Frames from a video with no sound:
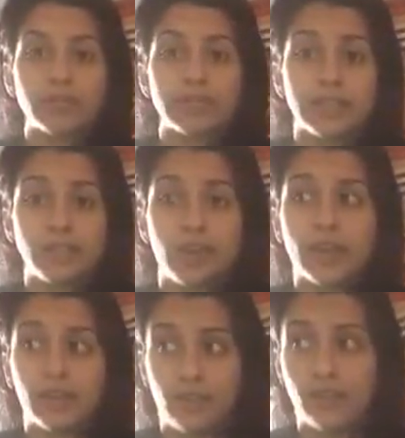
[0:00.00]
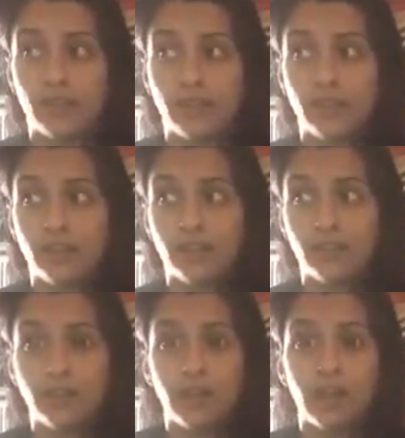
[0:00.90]
It's you had a lot
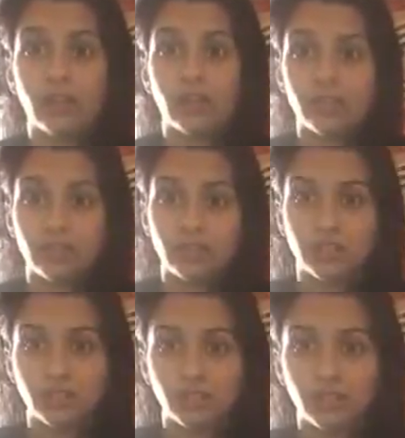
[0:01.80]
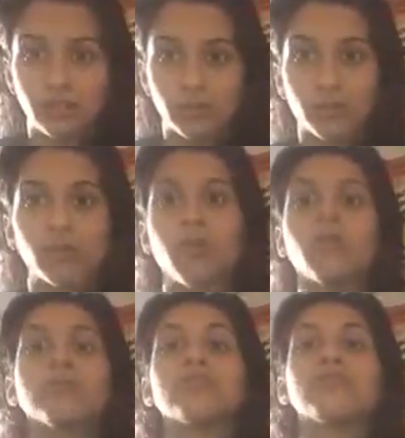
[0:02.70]
of knowledge. You were an
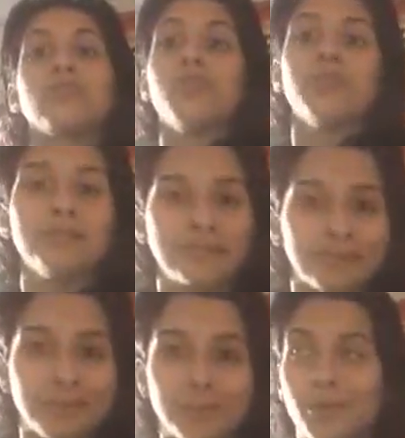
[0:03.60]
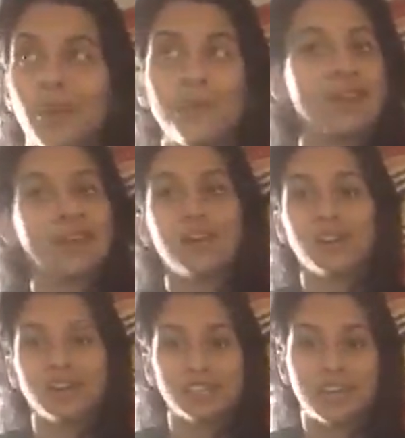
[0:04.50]
old soul. People call me that all
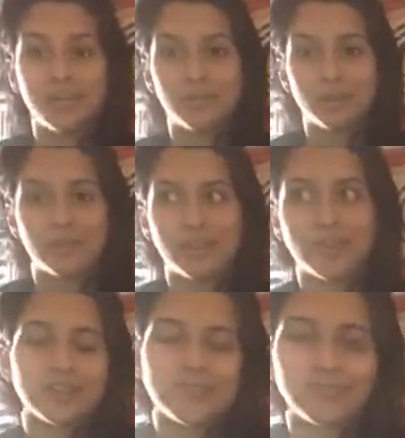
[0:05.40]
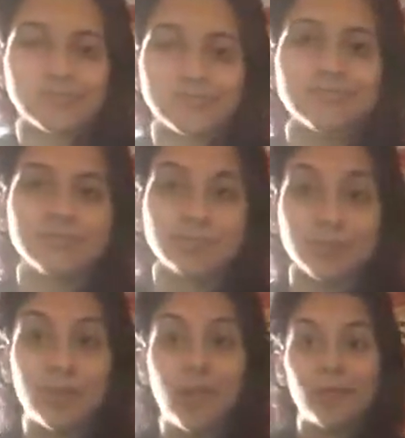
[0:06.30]
the time and I'm like, so was
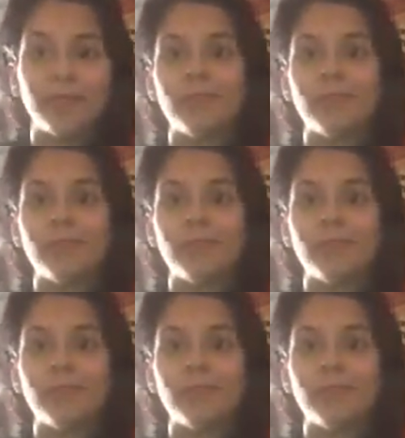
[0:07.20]
my mom.